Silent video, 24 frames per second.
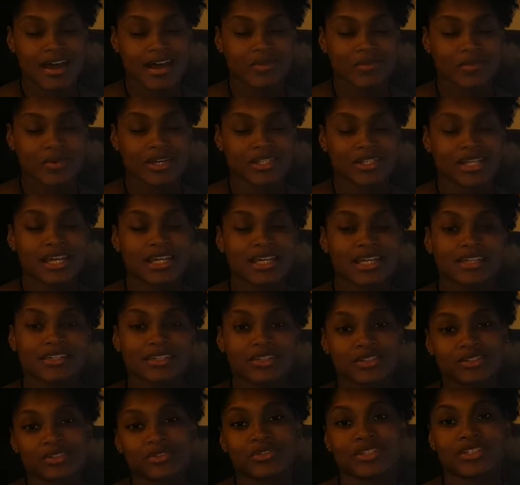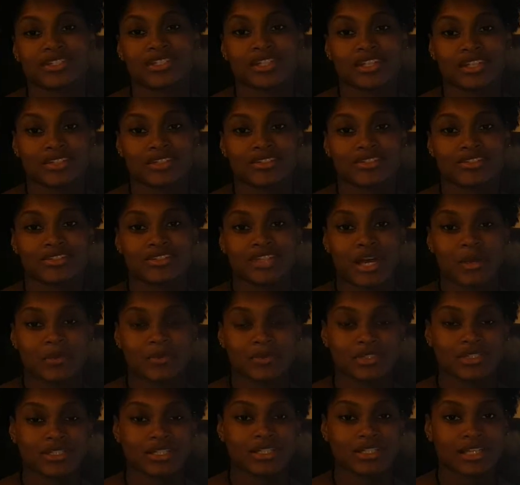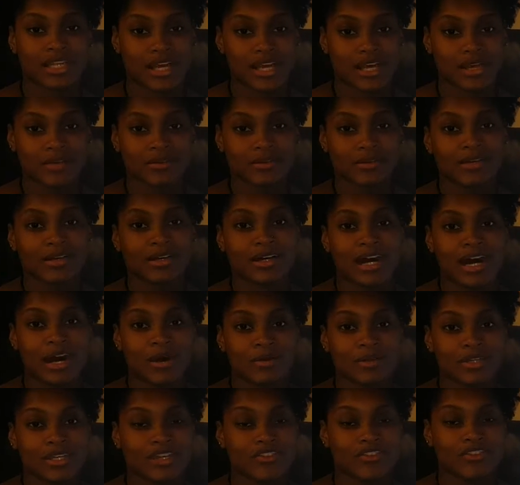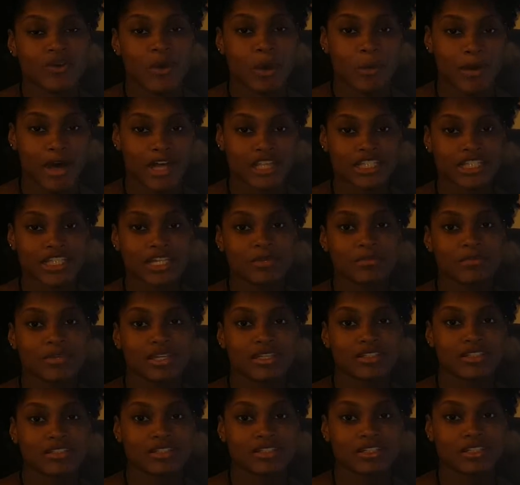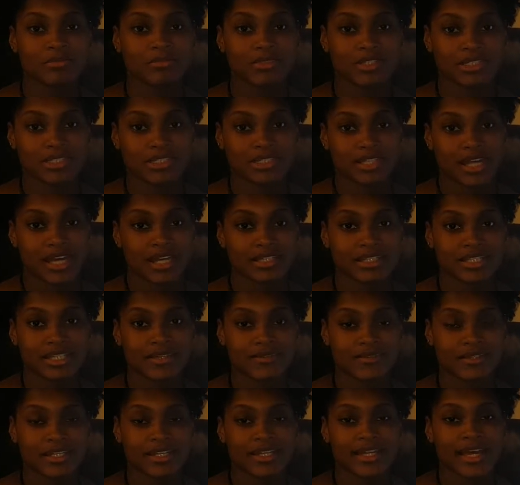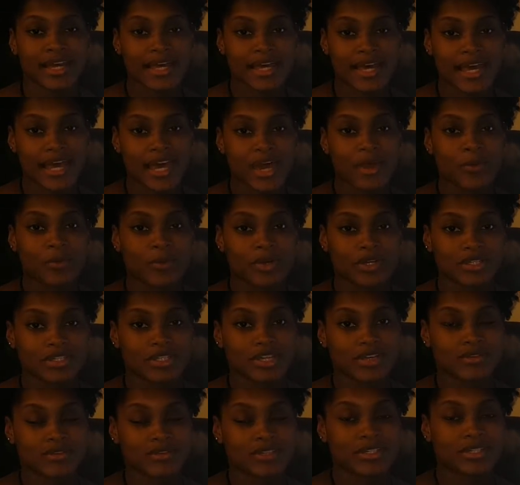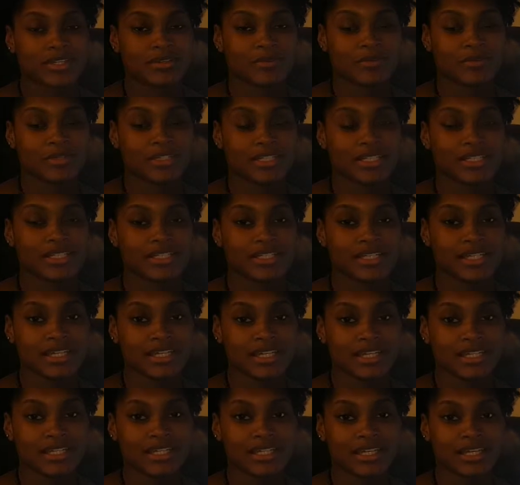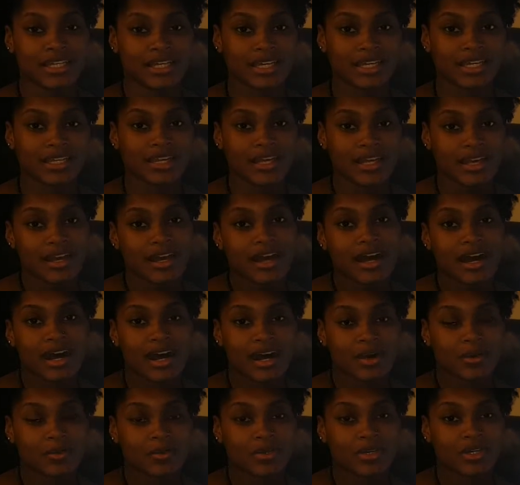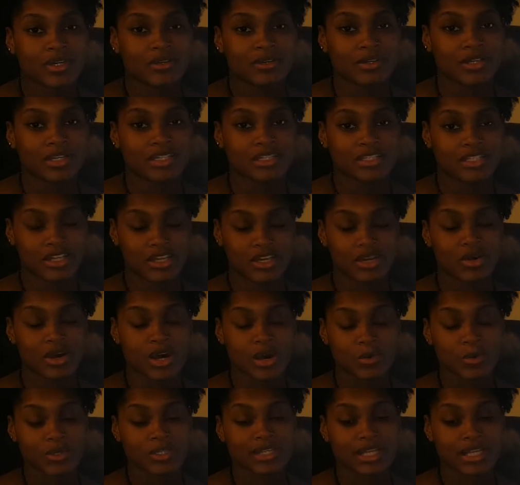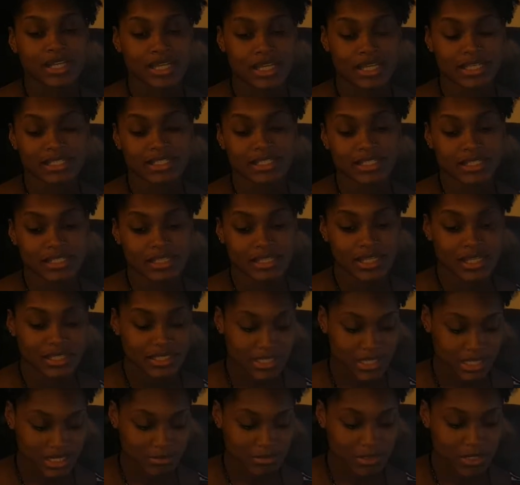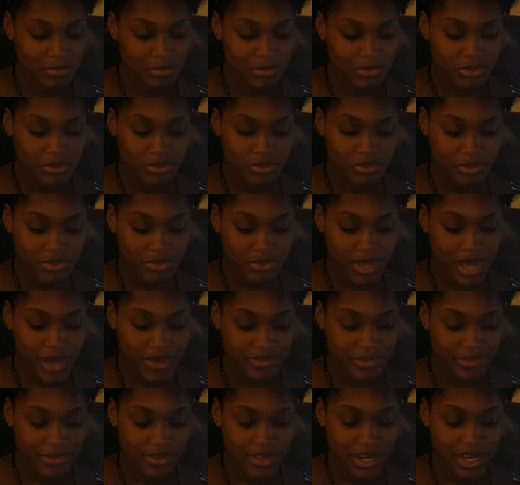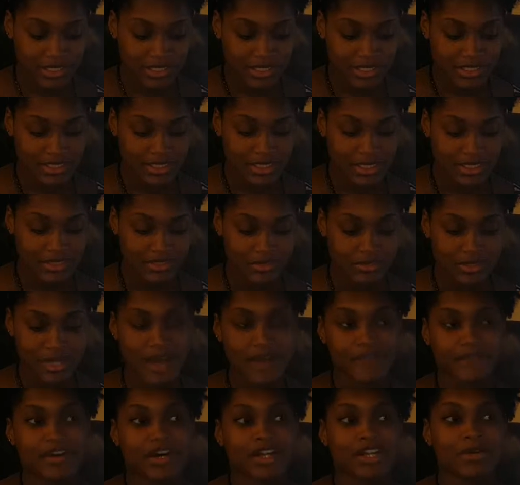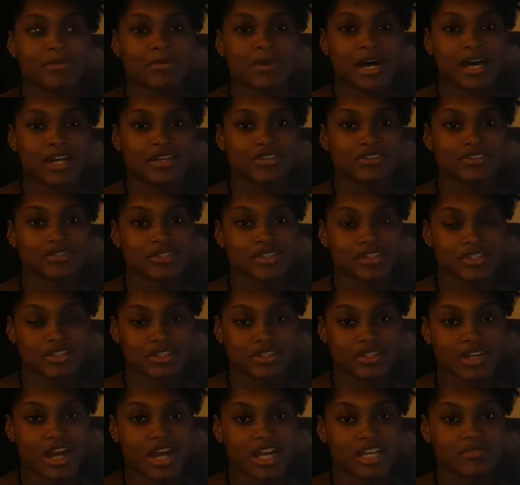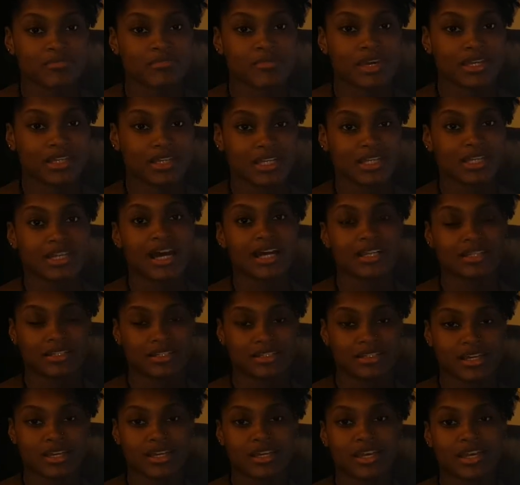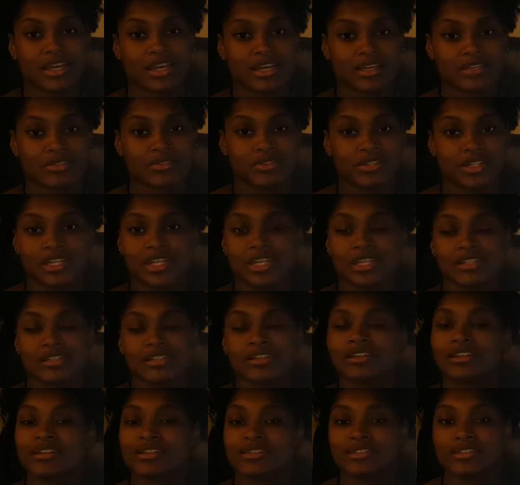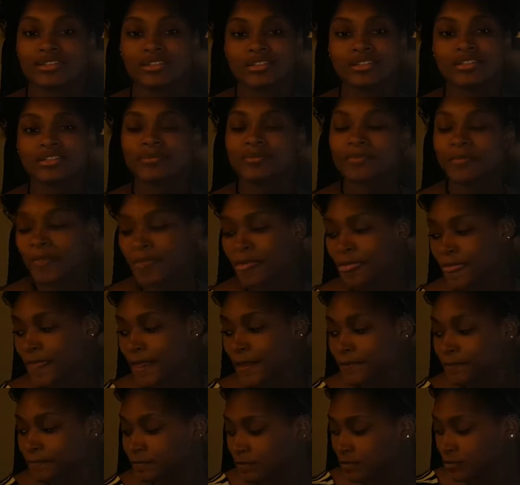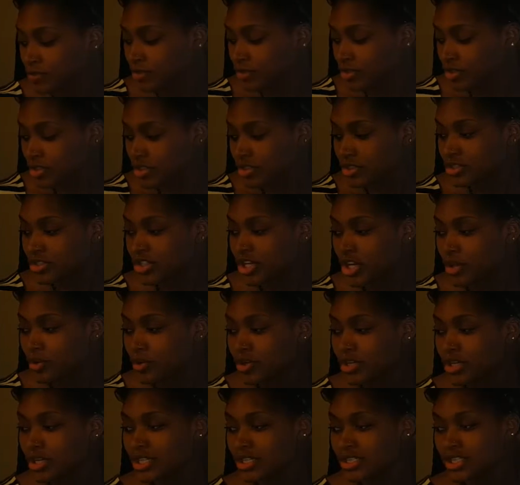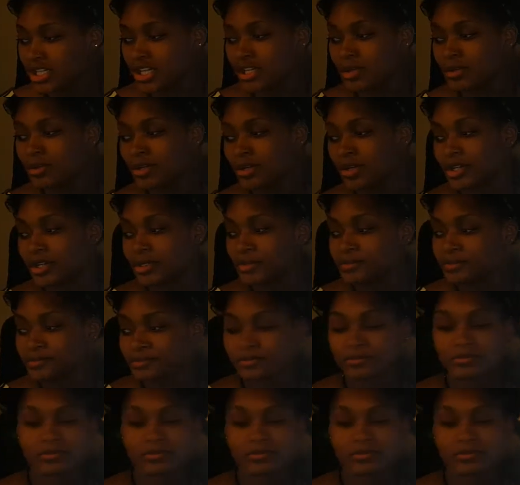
Once they get those 3 signatures, they will sit down. I will give them about 10 minutes to complete this activity, and once everyone is seated again, I will continue on with the lesson. Now, the people who have the card that says do not follow my instructions are expected not to shake hands or give signatures. So we'll continue on.